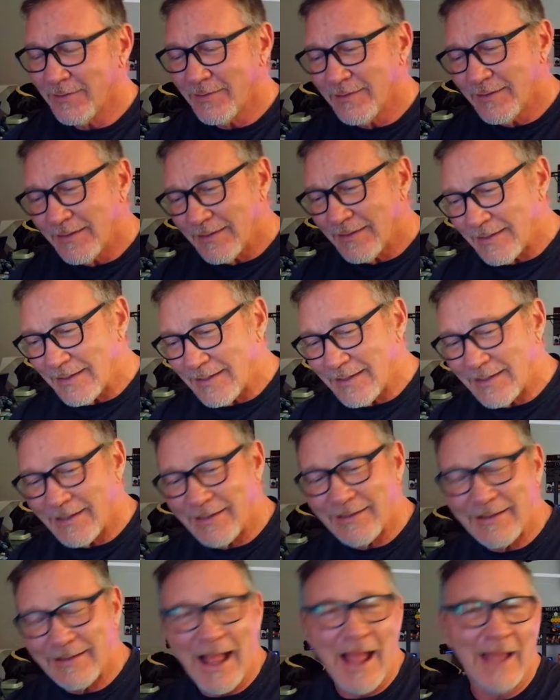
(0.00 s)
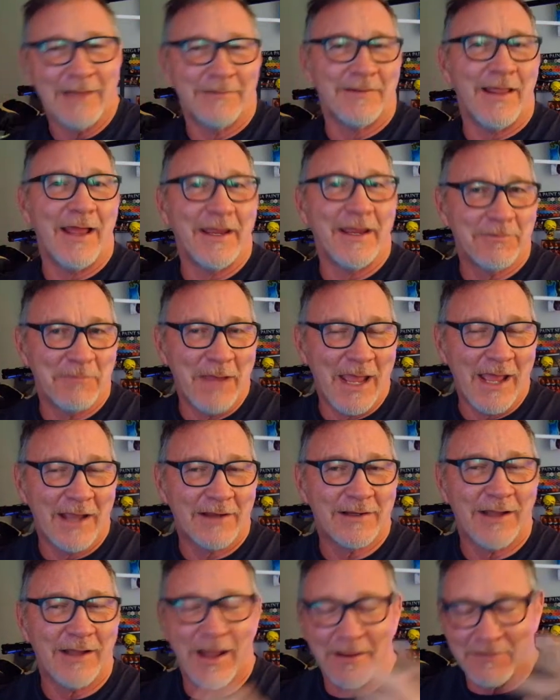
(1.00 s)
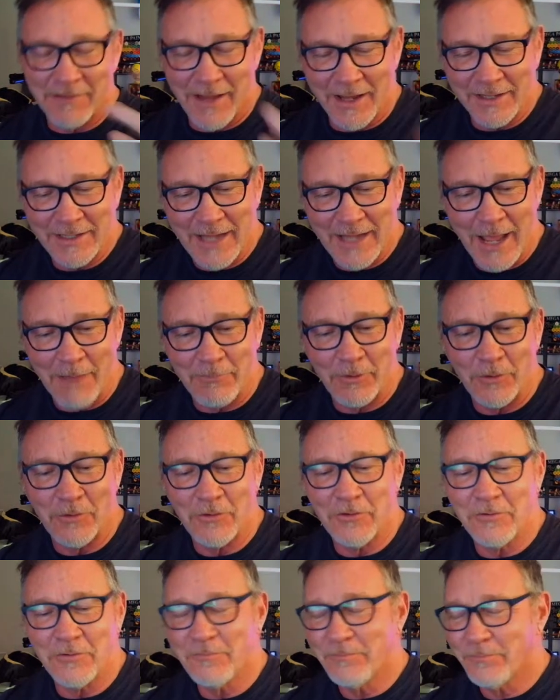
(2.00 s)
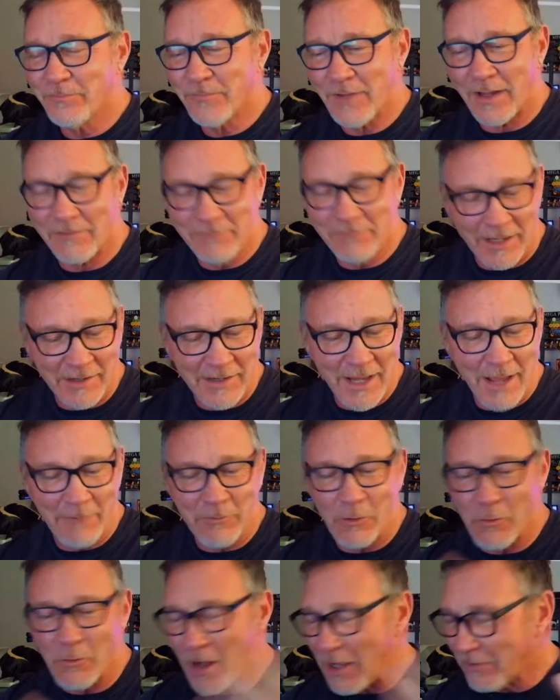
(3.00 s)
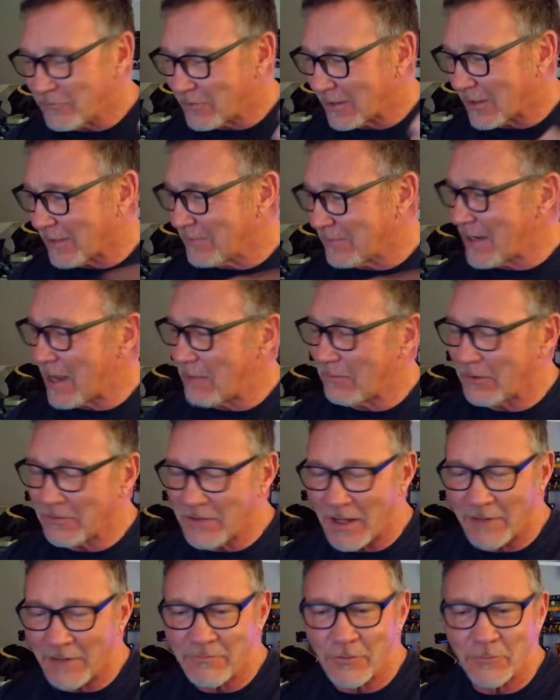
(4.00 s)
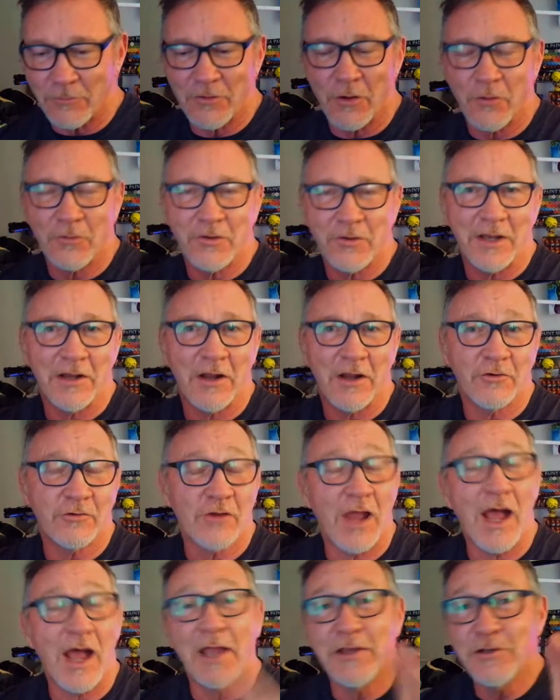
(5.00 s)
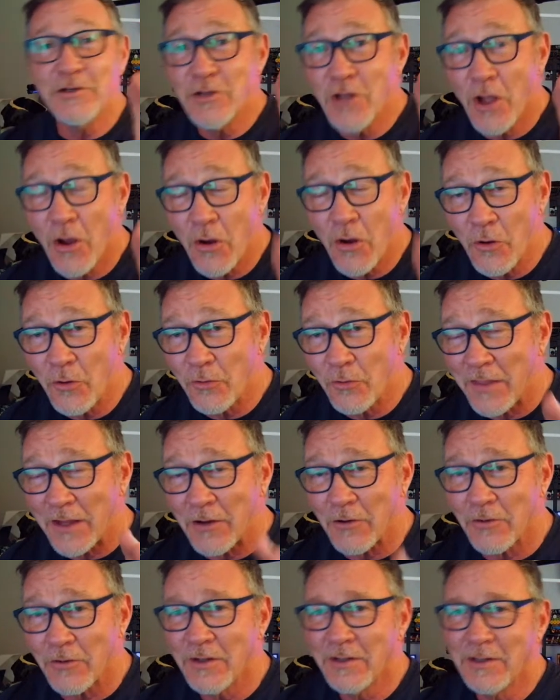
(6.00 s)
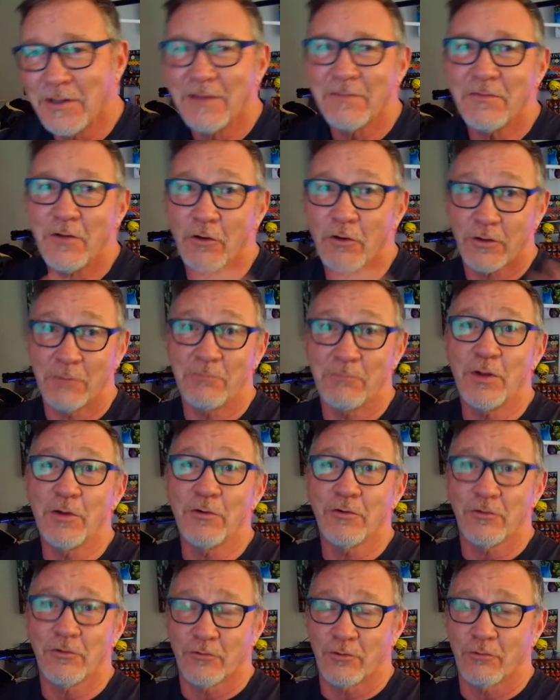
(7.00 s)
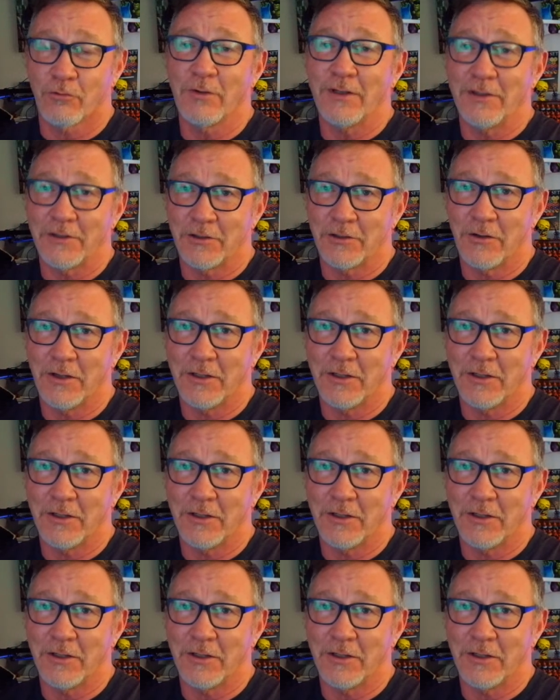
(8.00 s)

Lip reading: I like Mac, I like Apple. I've got an Apple Watch, I got a tablet, iPhone, the whole 9 yards. I know their computers are really good,